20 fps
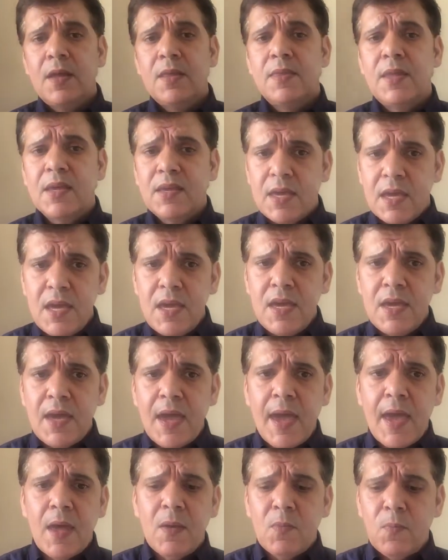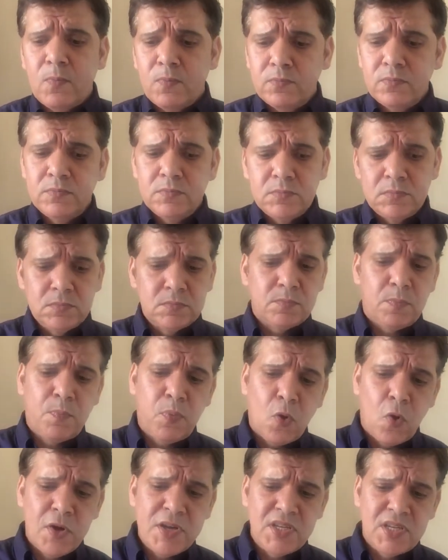the key
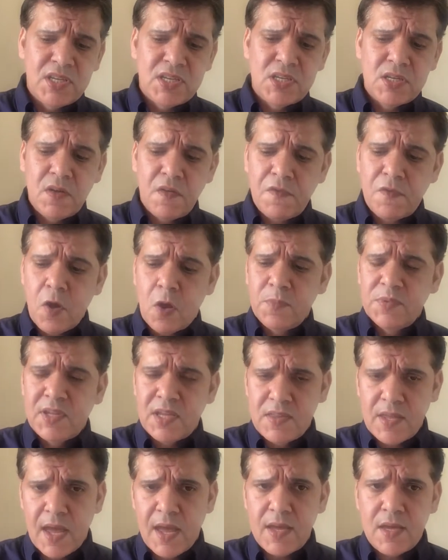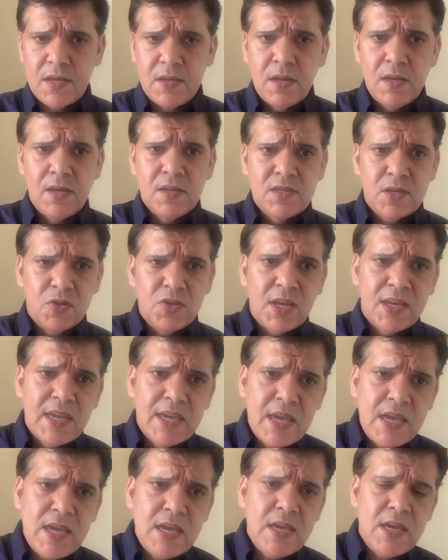points from today, so the
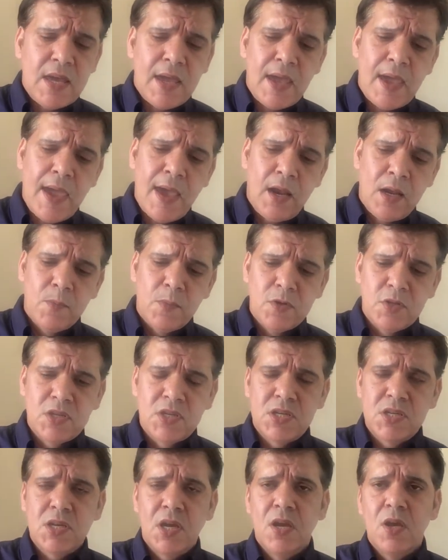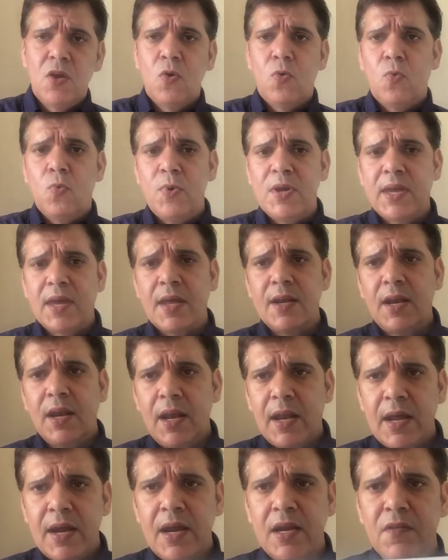key elements we can
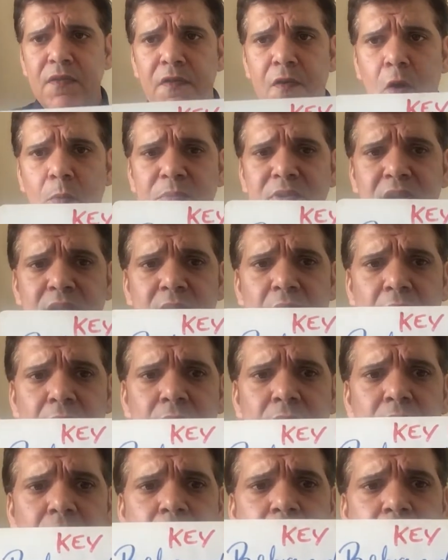learn from today.